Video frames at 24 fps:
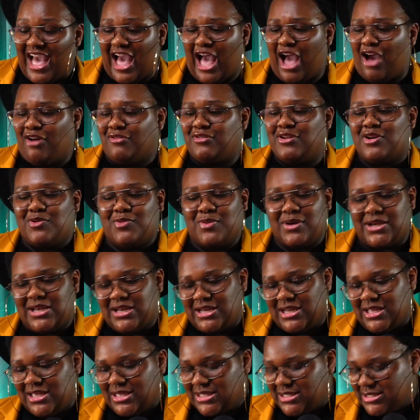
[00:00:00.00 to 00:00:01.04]
I don't know what
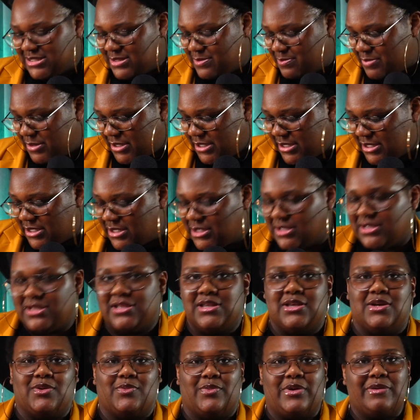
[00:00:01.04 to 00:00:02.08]
it is, but
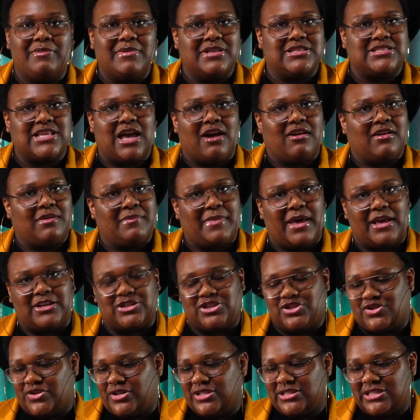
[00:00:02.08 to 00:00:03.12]
we've been talking about
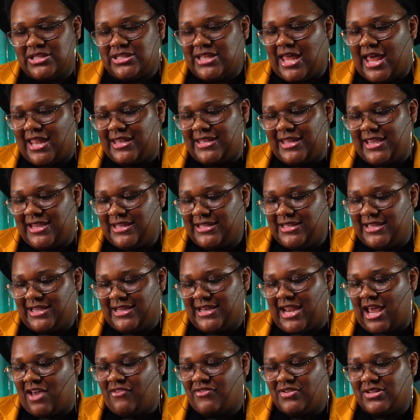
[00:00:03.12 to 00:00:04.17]
strength a lot lately,
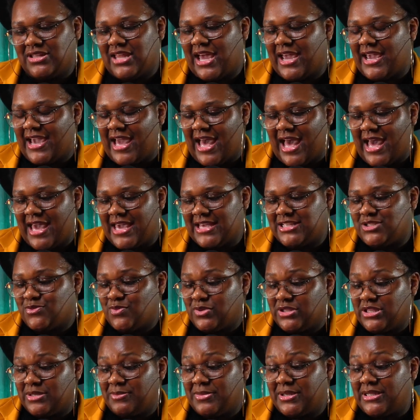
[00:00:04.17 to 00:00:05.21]
and I feel like God has
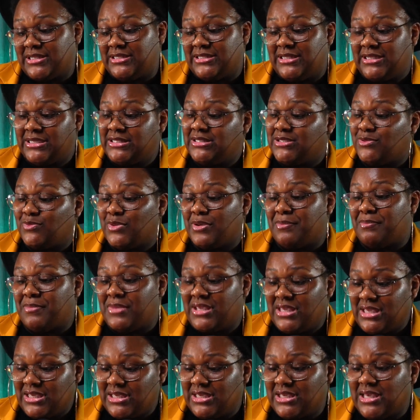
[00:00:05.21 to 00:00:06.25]
really been dealing with
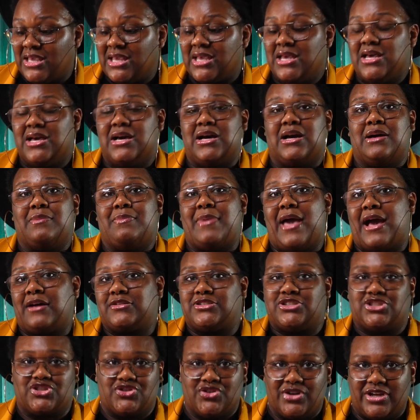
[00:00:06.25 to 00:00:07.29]
me about
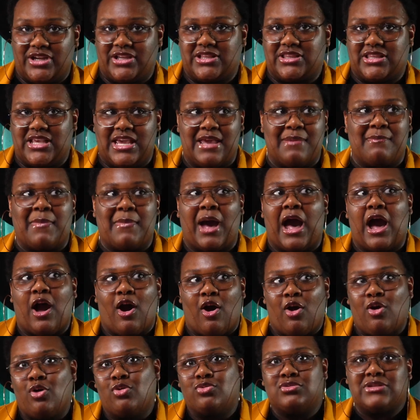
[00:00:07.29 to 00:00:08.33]
strength in my
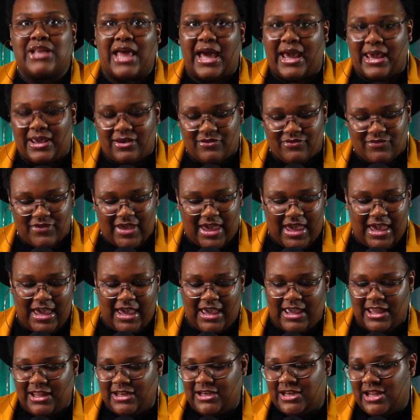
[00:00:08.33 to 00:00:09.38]
own life,
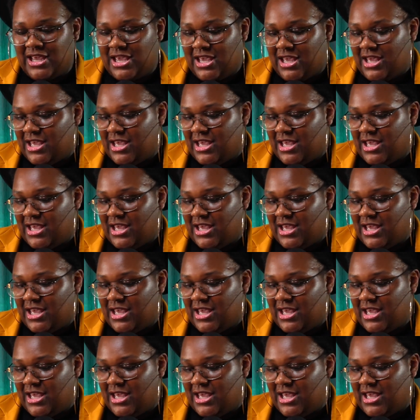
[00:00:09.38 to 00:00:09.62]
and